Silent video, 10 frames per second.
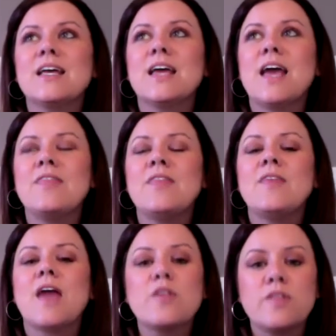And then
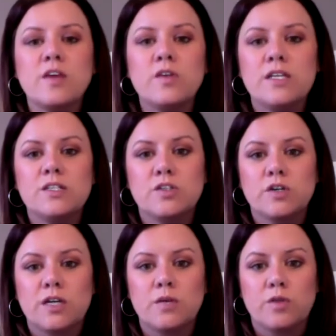the other thing you need to
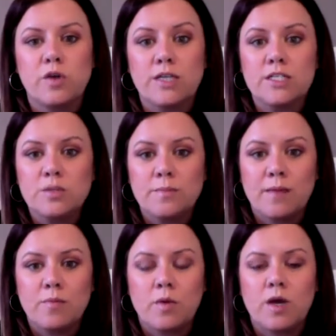turn in with your audition
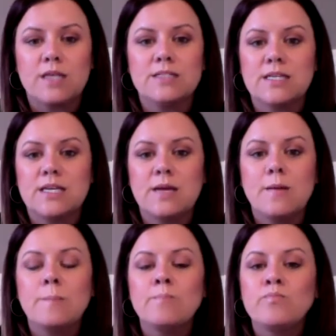paperwork is any
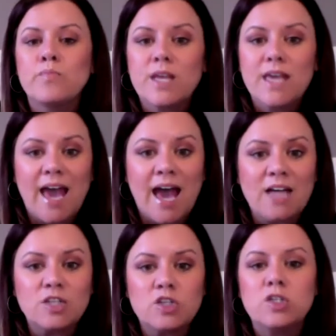
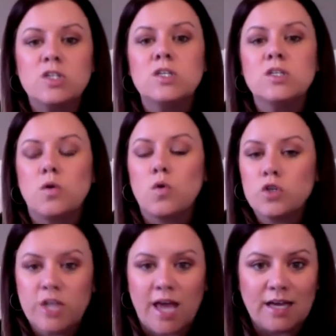cash or
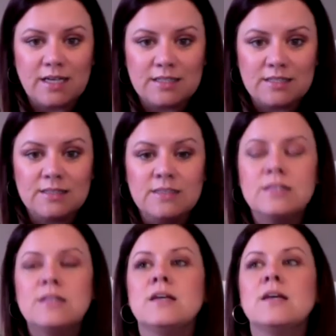checks
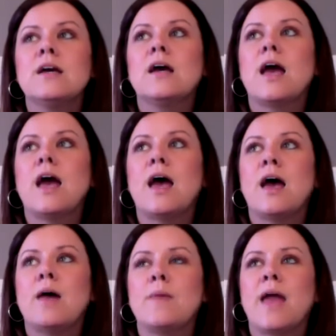
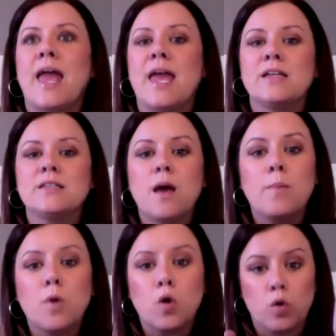and a
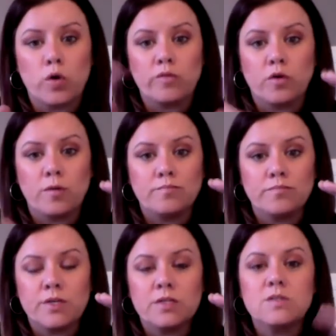book order form.
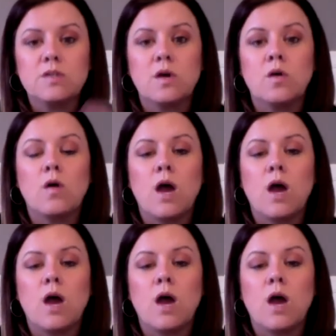So